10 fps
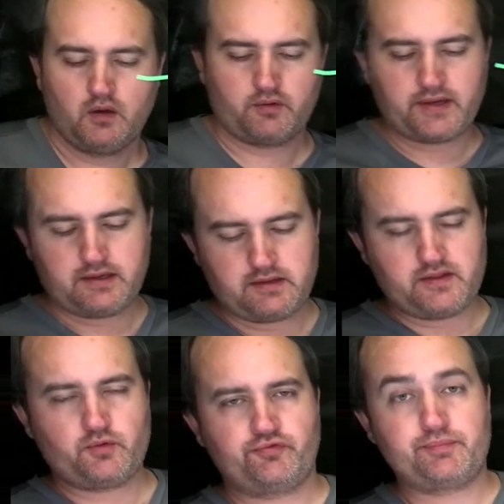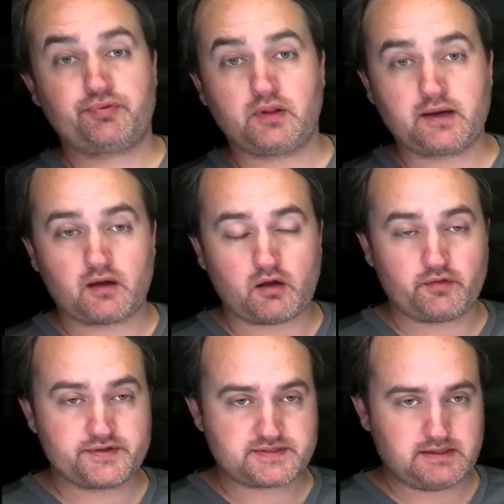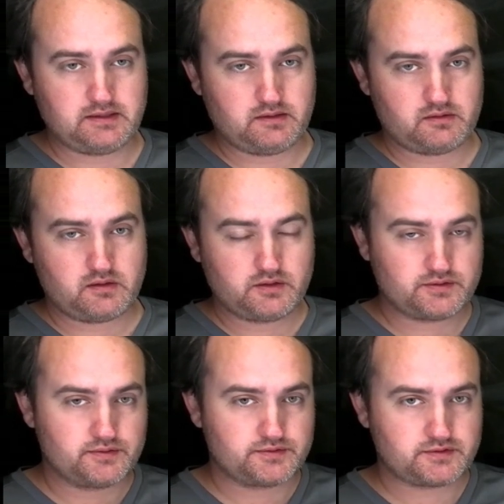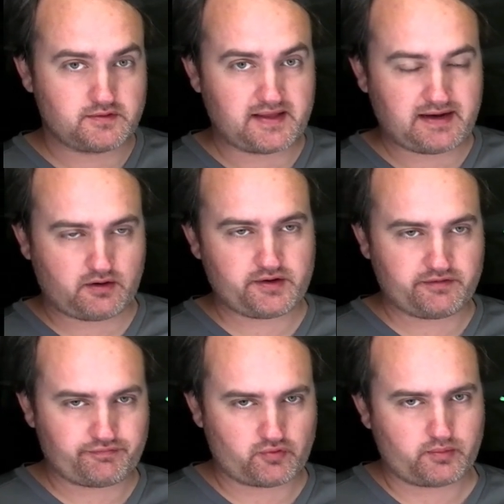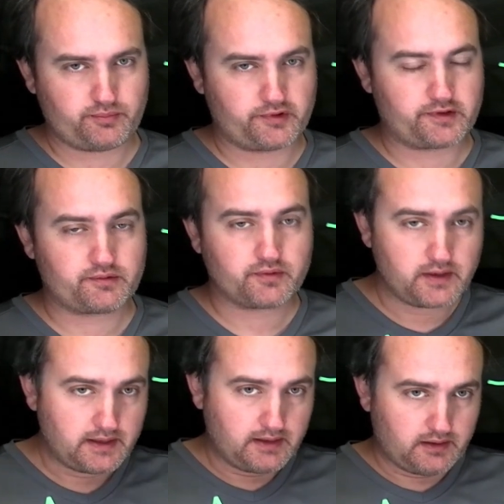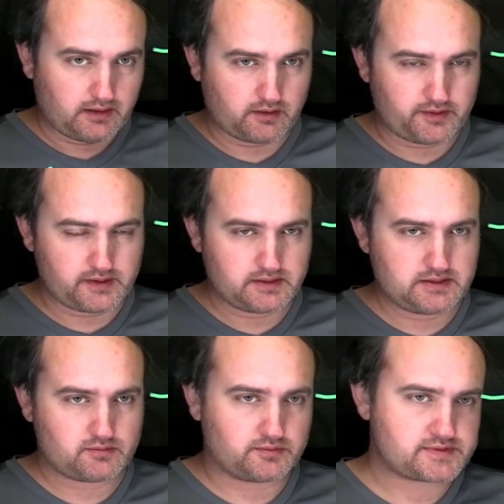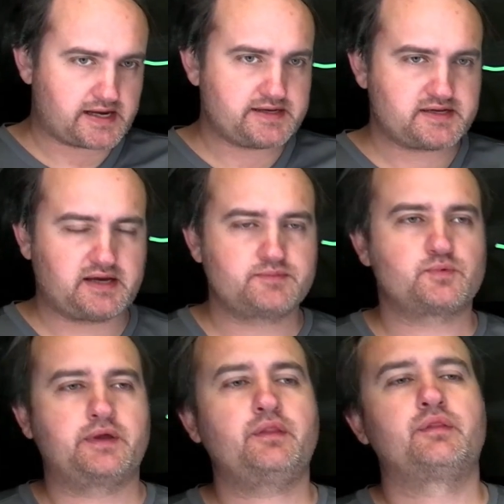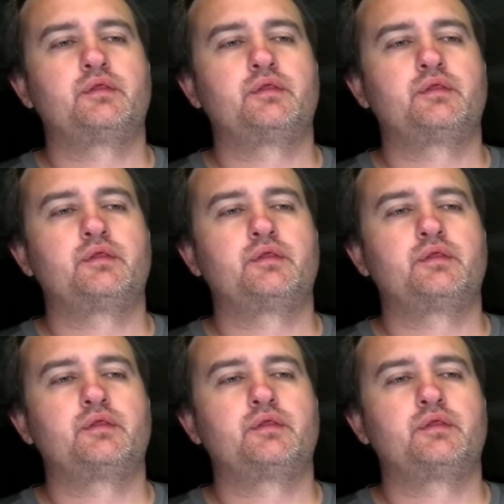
Okay, and then if we plug all this in to the area formula, area equals height times width.